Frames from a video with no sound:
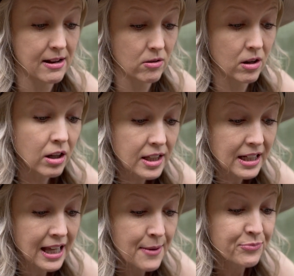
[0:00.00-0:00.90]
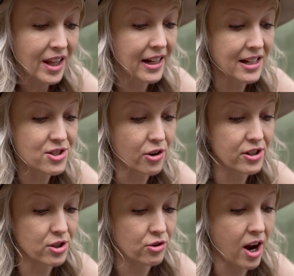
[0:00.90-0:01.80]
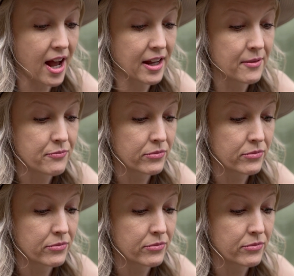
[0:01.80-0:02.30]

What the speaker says: alcoholic, and I started to cry.